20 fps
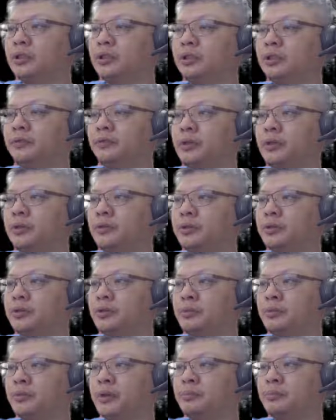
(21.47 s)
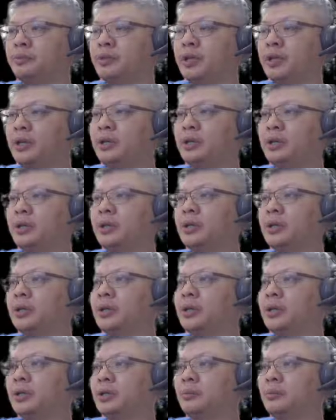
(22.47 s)
Xiangqi Federation website.
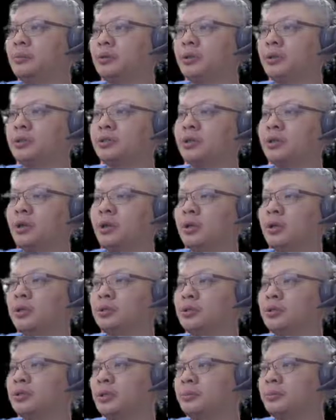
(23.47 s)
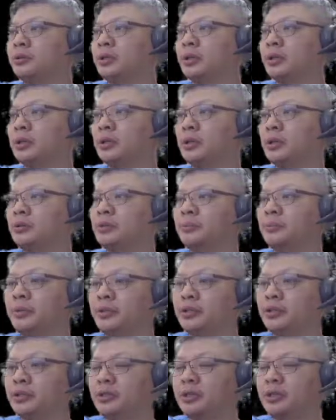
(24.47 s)
The book is called Deception and
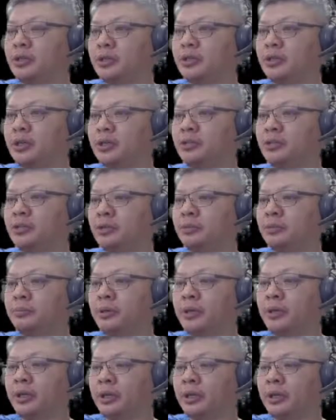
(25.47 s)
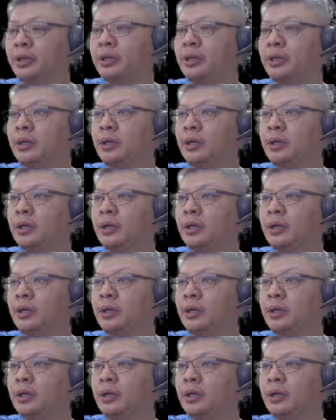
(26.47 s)
Countermeasures in the Xiangqi Opening.